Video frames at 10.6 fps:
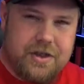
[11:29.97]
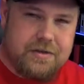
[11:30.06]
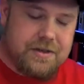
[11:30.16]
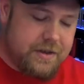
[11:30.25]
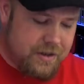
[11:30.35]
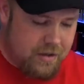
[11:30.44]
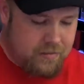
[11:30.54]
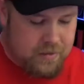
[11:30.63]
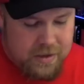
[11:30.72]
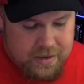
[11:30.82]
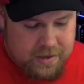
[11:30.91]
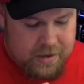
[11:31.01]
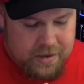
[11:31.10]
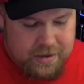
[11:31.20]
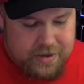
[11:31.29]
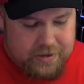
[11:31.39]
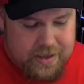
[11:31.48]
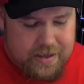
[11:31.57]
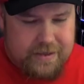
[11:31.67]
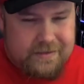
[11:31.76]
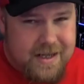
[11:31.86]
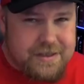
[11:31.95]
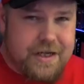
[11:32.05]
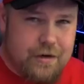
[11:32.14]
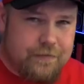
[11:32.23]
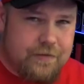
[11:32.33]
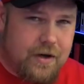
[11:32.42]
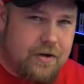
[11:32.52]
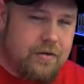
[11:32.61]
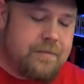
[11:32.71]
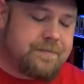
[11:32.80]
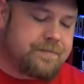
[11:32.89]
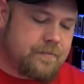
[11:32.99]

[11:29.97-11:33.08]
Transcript: you're getting less airflow,